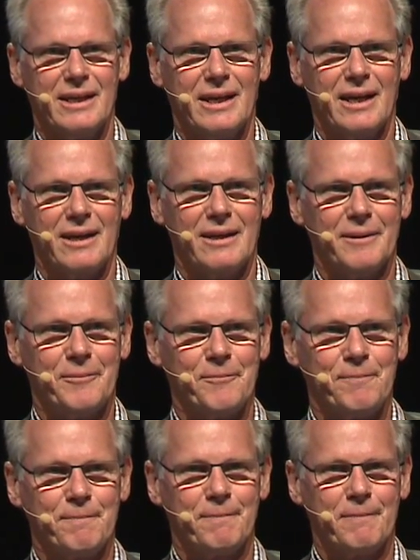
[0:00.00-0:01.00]
And
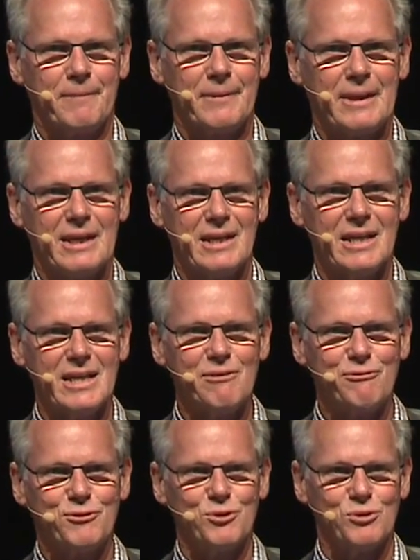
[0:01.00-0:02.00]

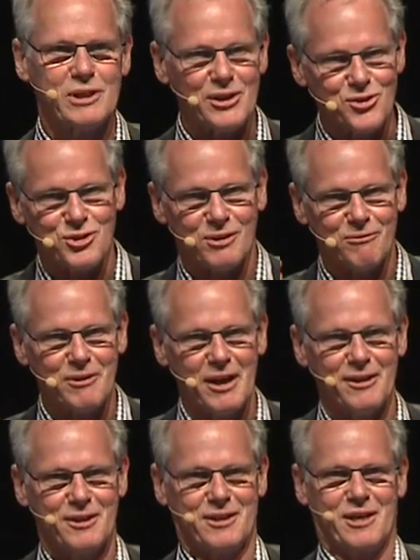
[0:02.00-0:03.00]
if you listen
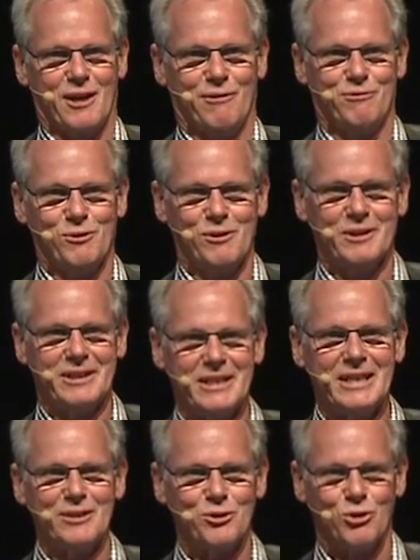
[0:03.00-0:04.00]
very carefully
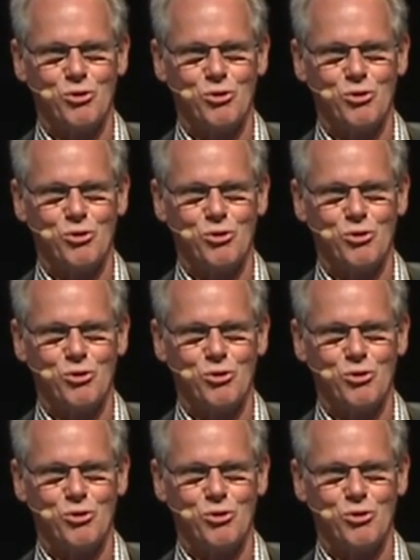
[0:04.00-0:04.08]
in the